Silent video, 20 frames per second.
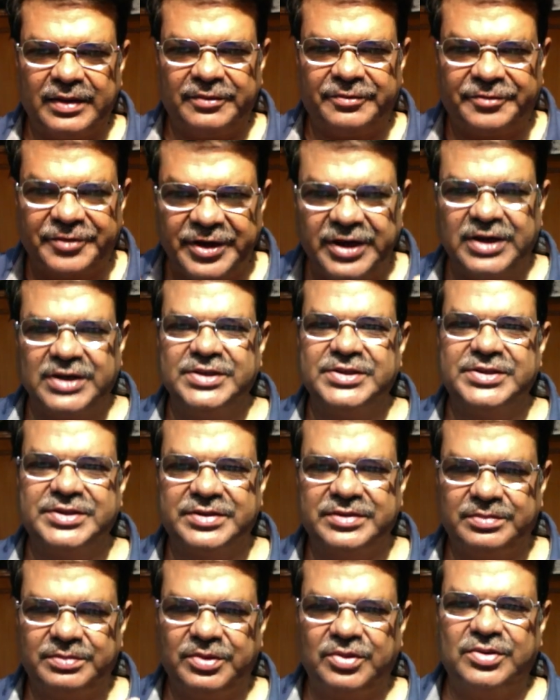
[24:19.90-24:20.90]

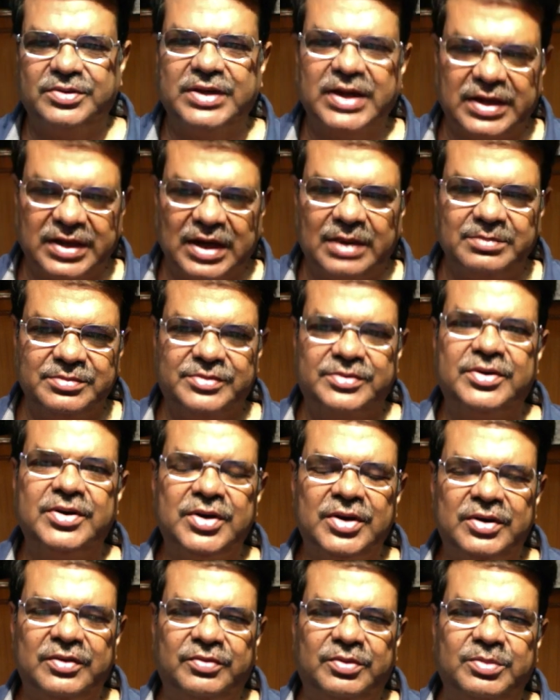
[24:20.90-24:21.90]
fears, because that comes
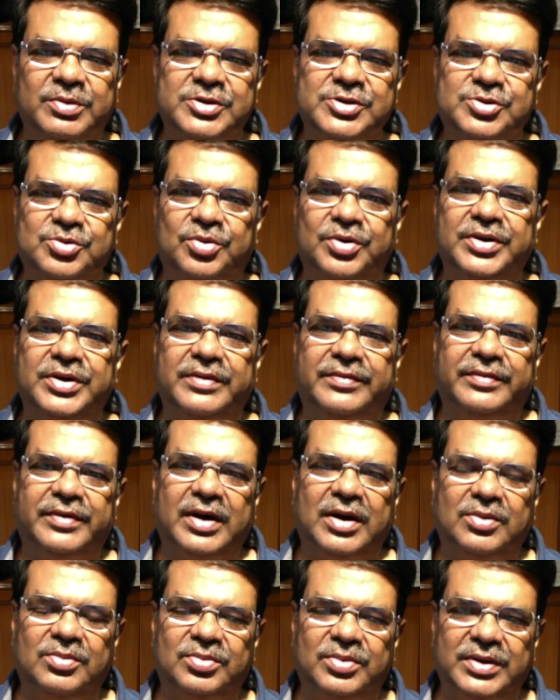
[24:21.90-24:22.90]
from the story of
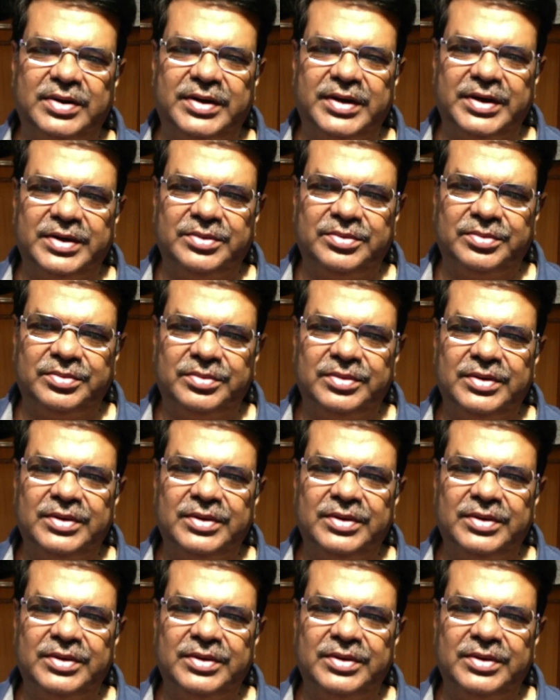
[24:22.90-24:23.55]
Rahu and Ketu.